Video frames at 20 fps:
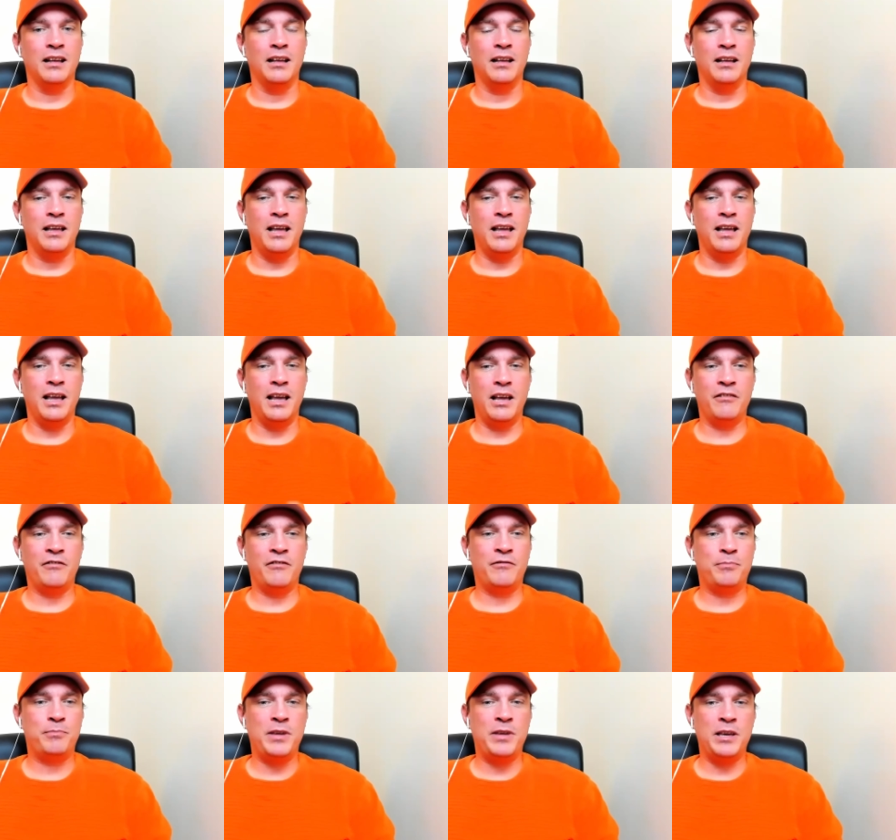
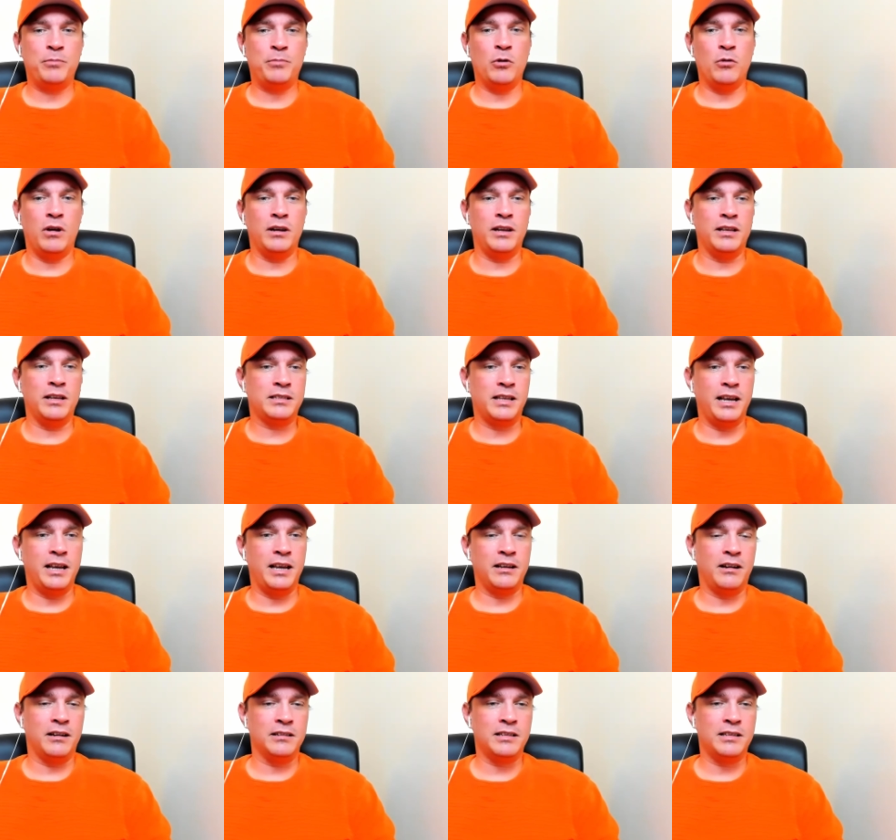If people want to stay in
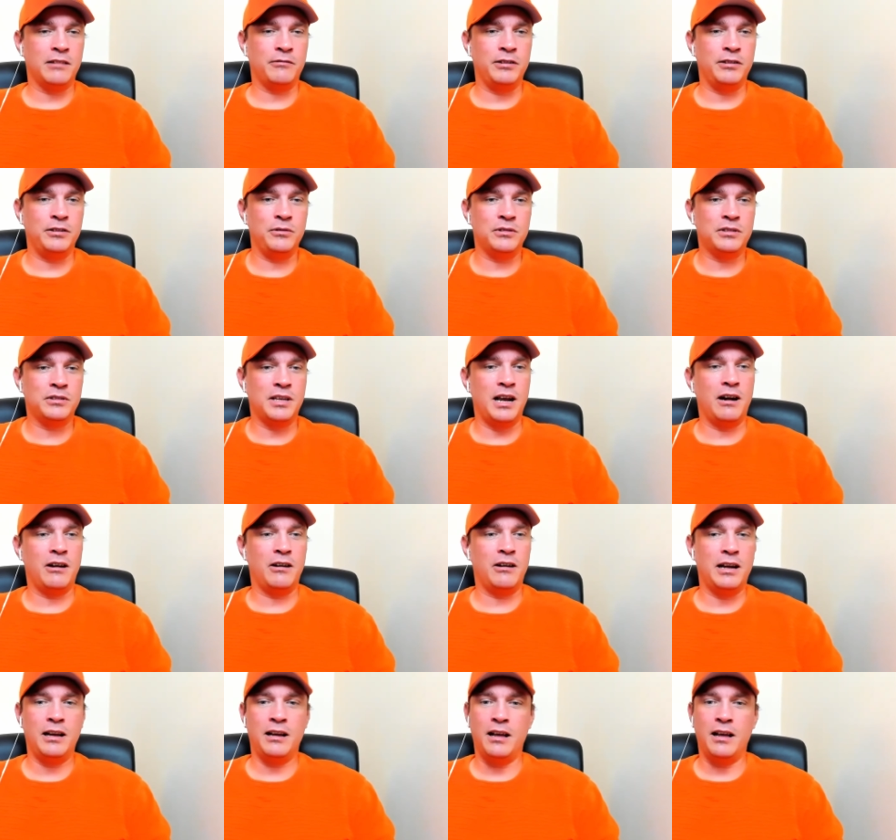contact with you,
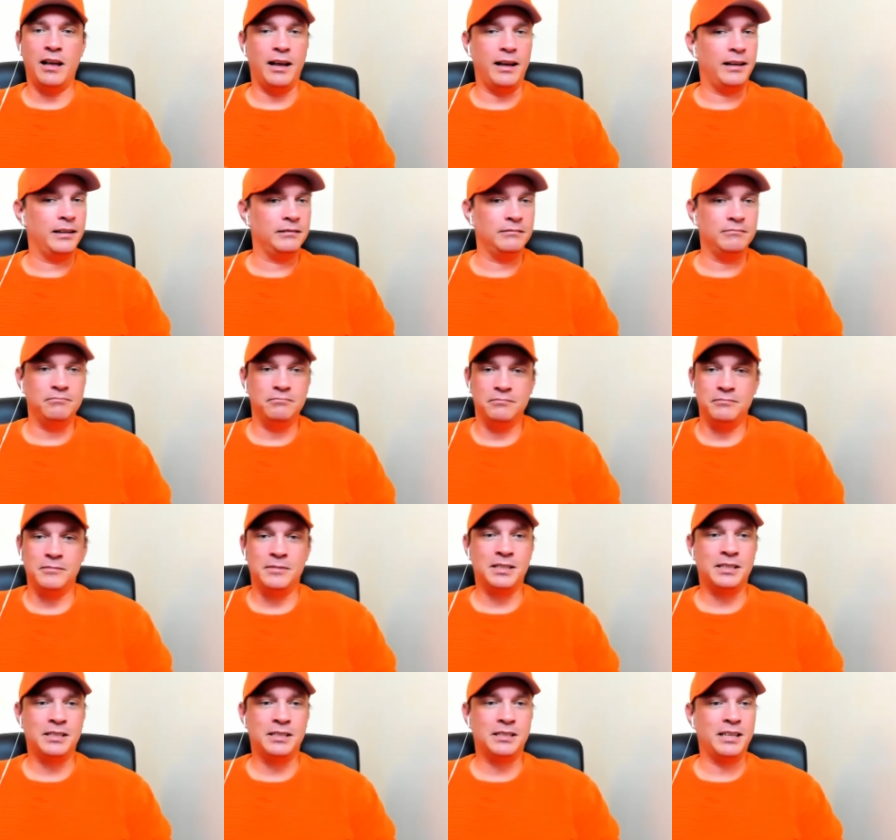Sarah, and
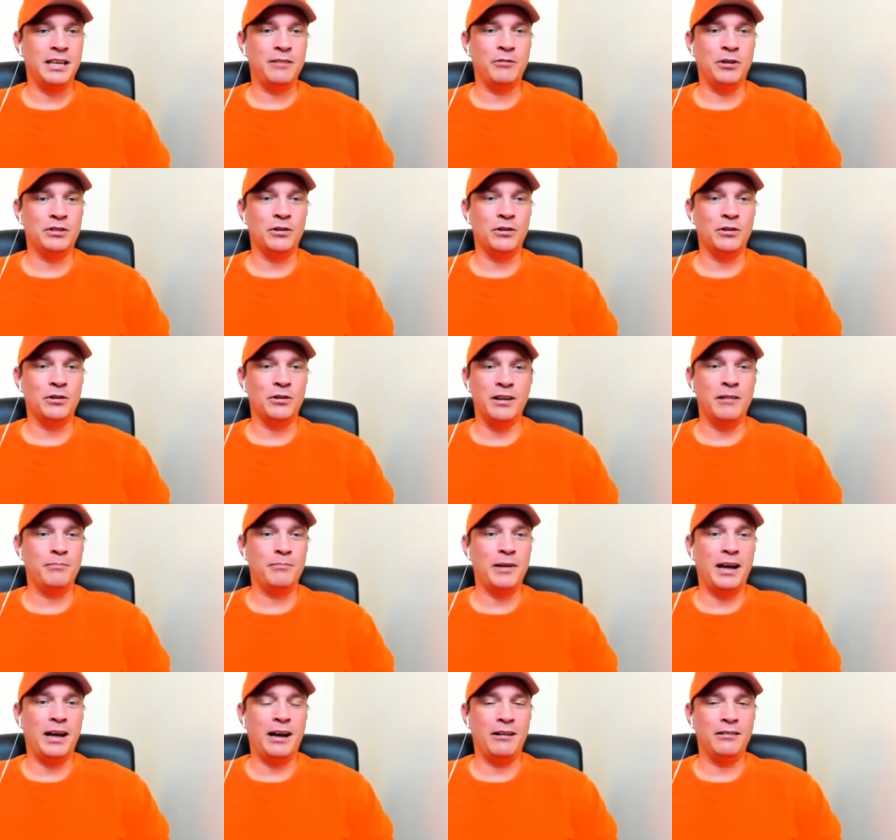see what you're on
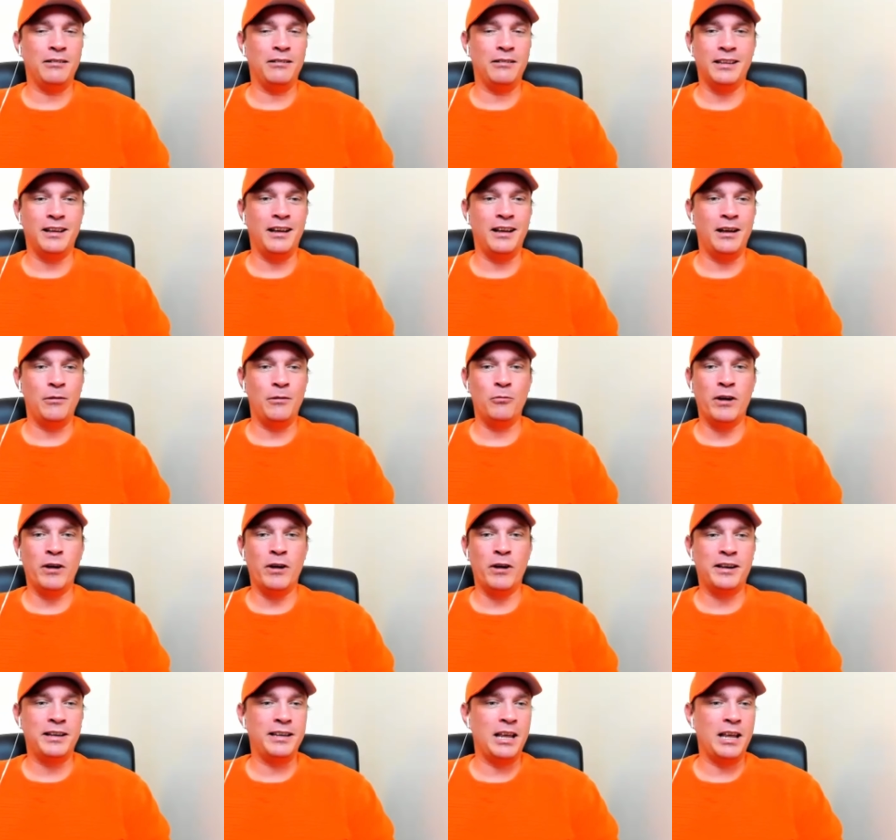about,
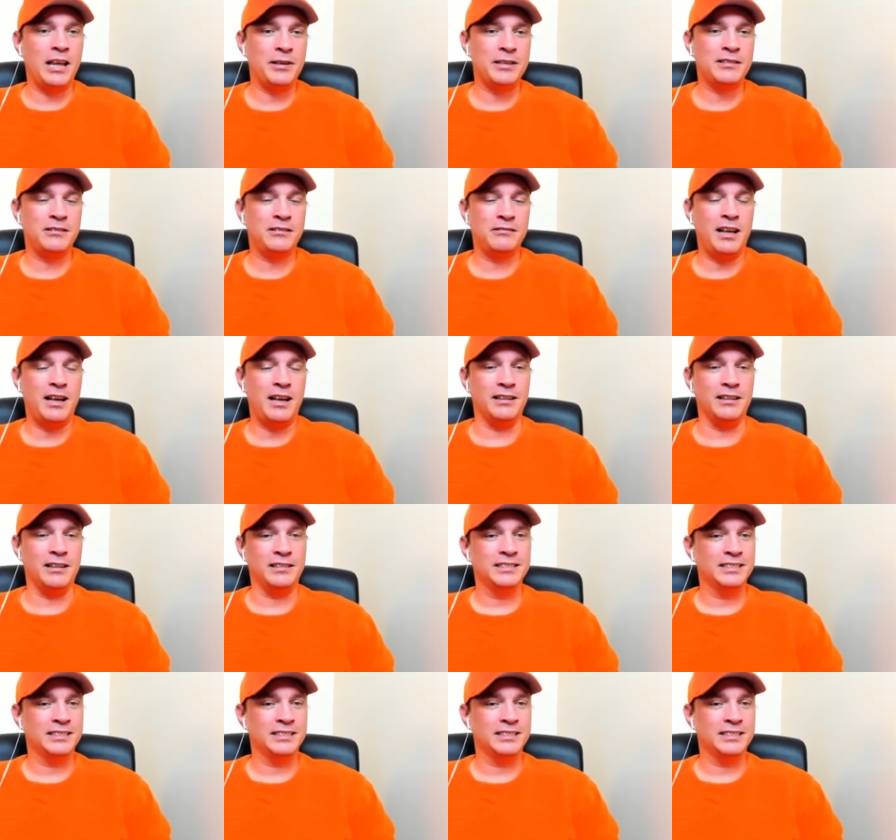where can they best do that?